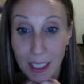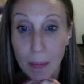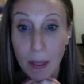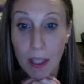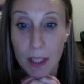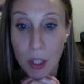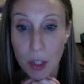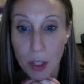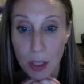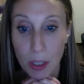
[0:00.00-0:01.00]
a
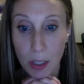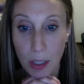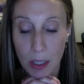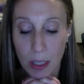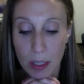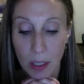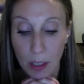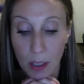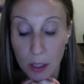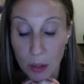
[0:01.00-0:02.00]
politician in the Knesset
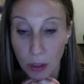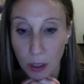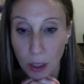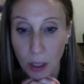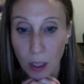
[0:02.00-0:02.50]
in Israel.